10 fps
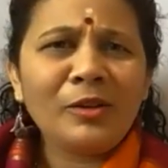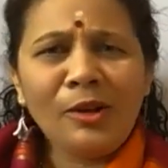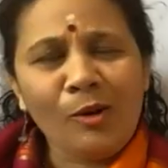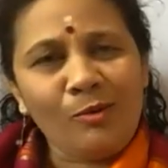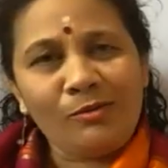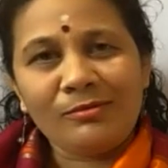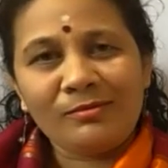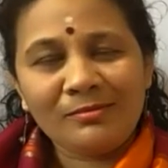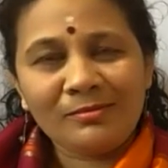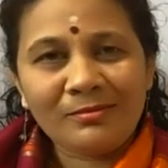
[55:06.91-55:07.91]
No.
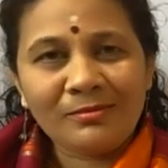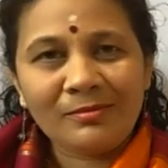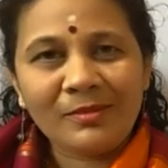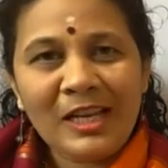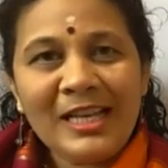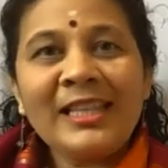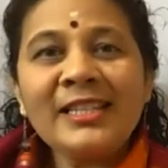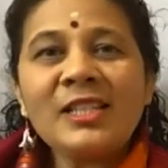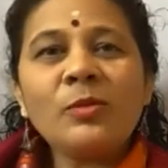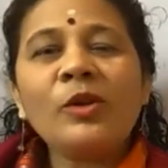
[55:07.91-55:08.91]
This
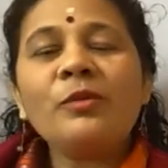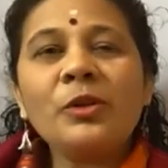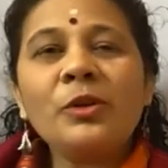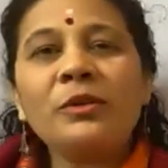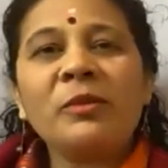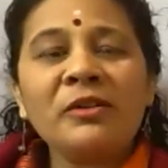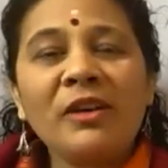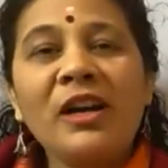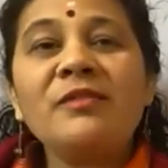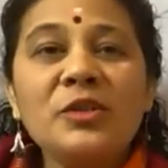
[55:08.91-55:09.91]
is what we do with
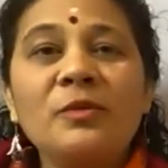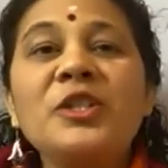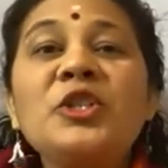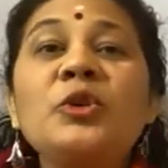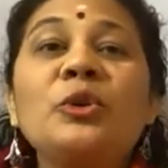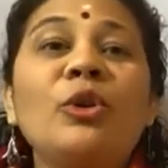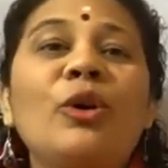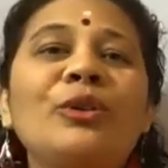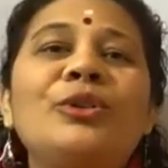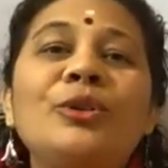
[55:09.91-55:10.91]
Bhagavan, which we should
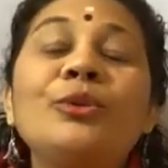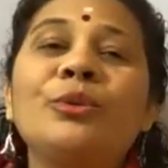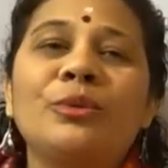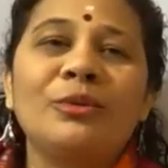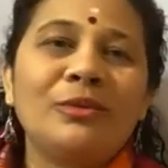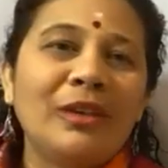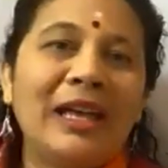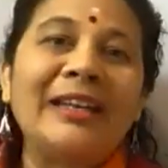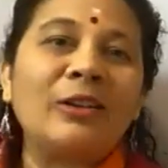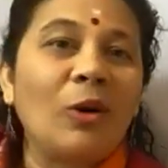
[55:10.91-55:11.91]
not do
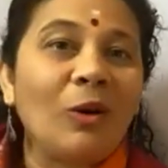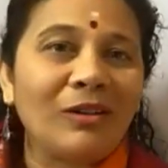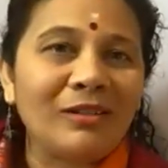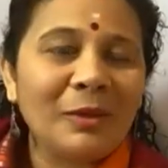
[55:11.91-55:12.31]
at all,